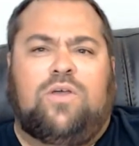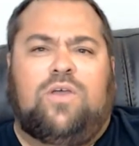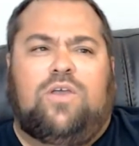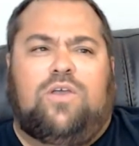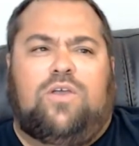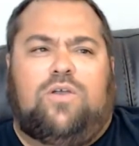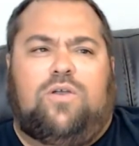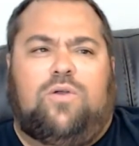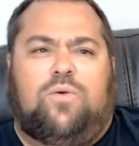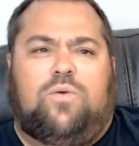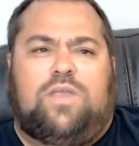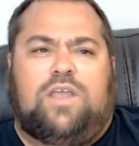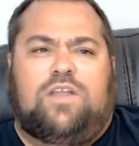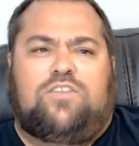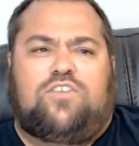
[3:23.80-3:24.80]
who
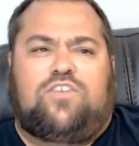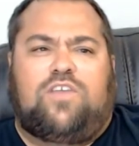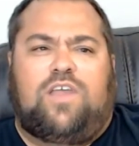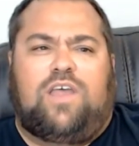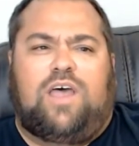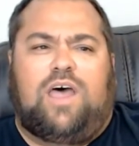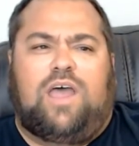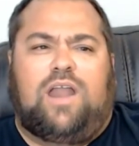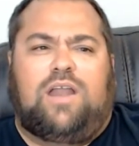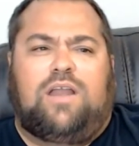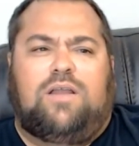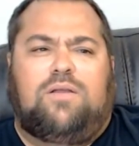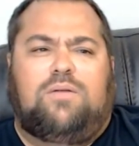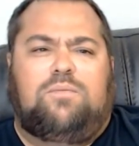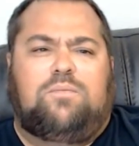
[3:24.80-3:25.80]
gets
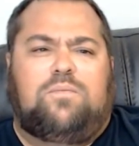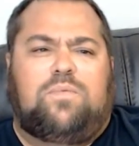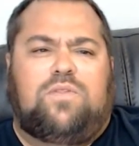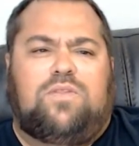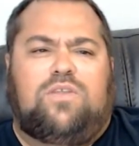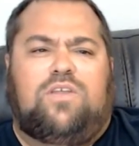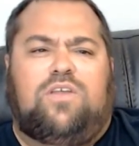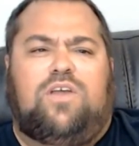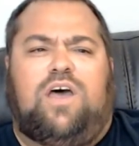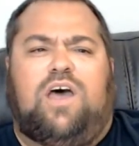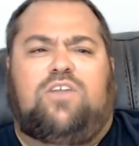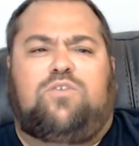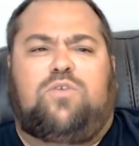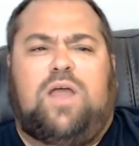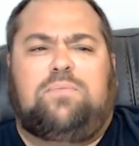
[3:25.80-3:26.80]

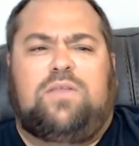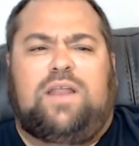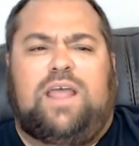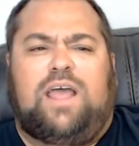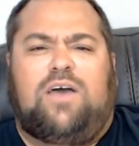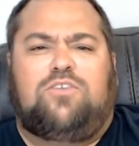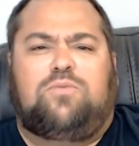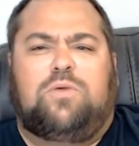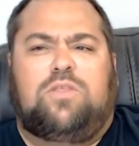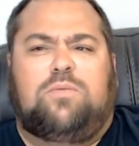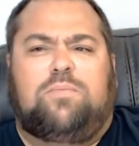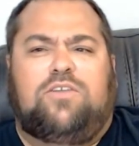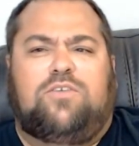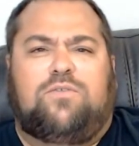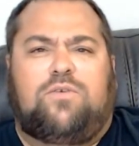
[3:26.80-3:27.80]
trapped in a house with a
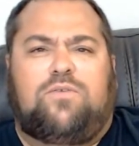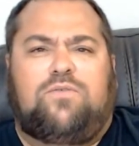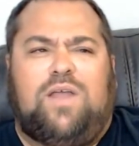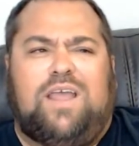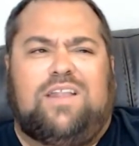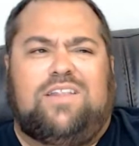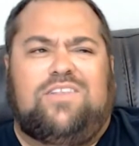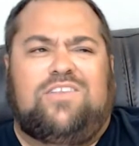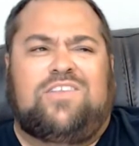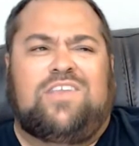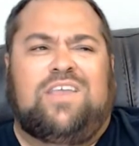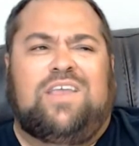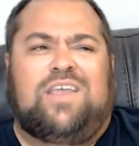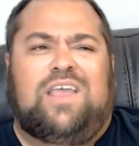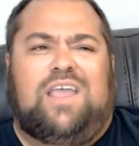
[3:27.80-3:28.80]
bunch of her friends,
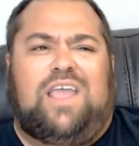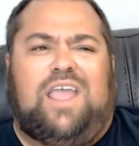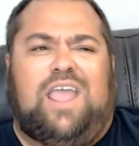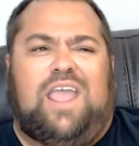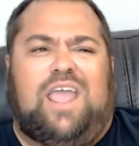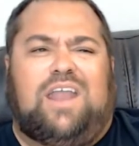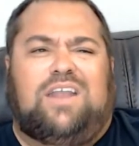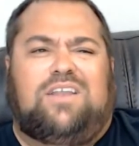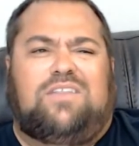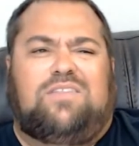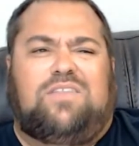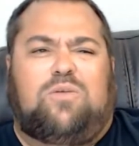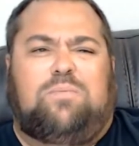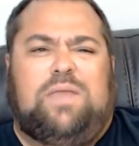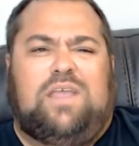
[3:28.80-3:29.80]
and
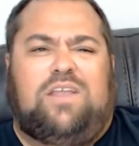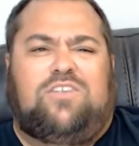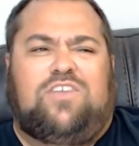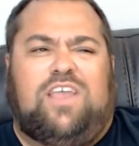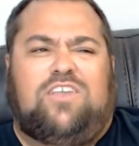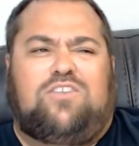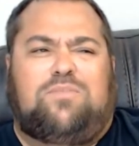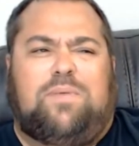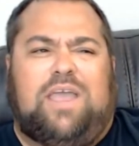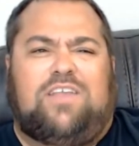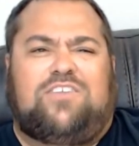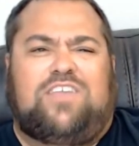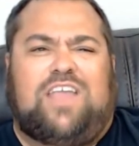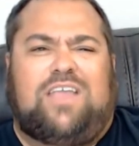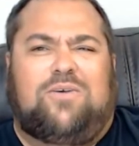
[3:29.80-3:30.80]
they're being chased by a
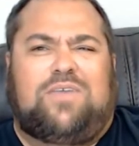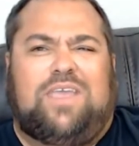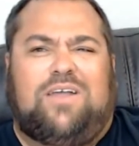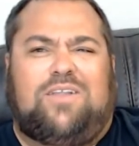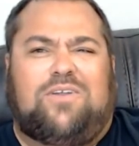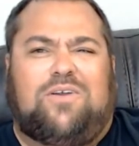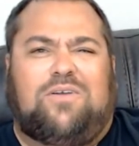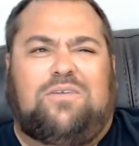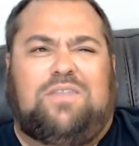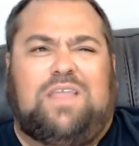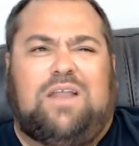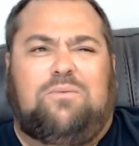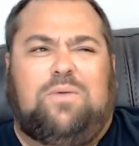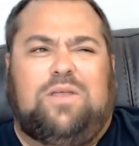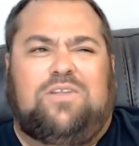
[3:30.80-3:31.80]
psycho killer that
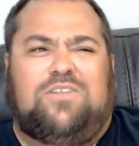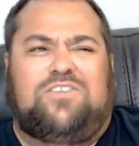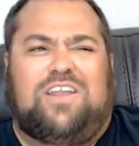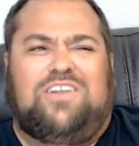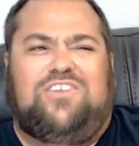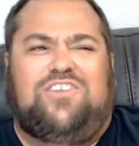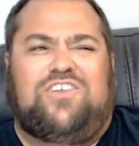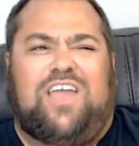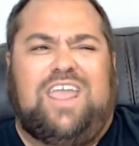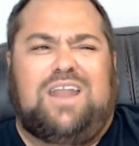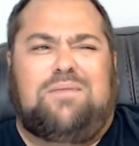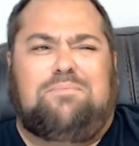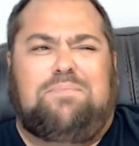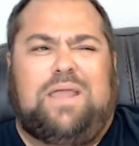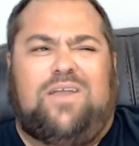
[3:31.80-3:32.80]
wields a giant
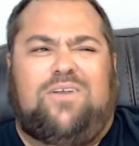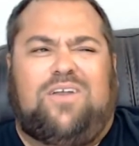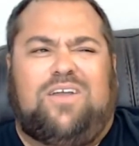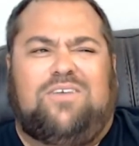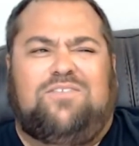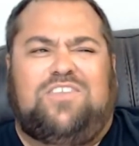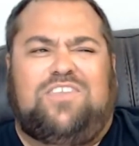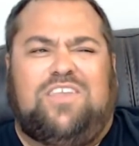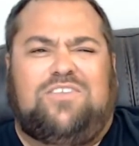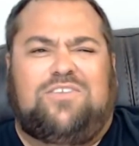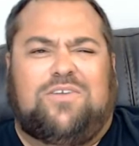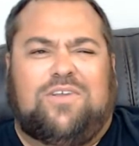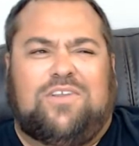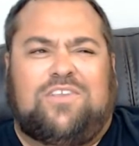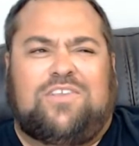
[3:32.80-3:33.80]
pair of
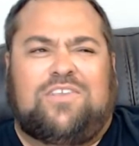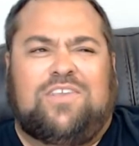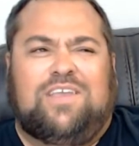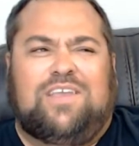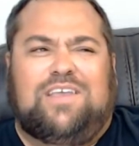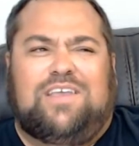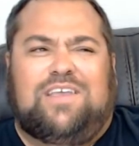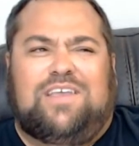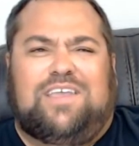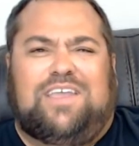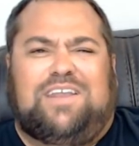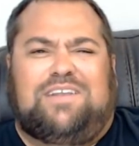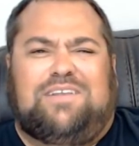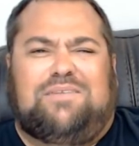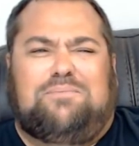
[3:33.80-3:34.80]
scissors. It
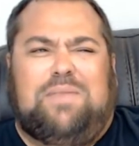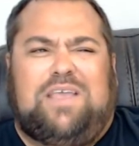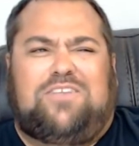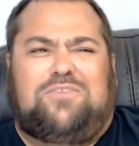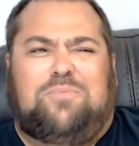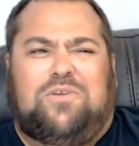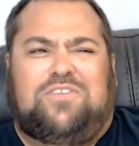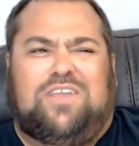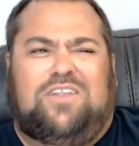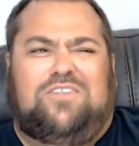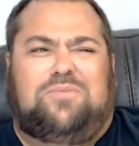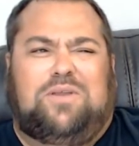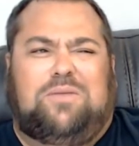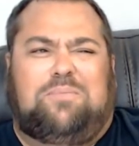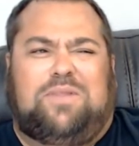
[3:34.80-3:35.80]
makes more sense when
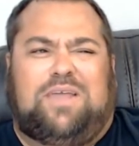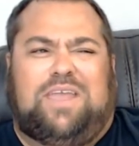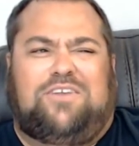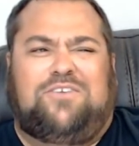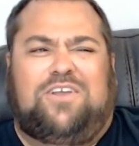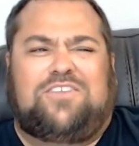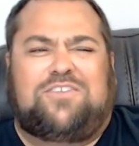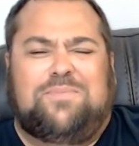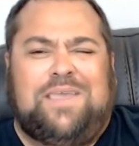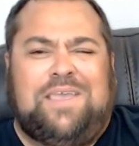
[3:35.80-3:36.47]
you play it, trust me.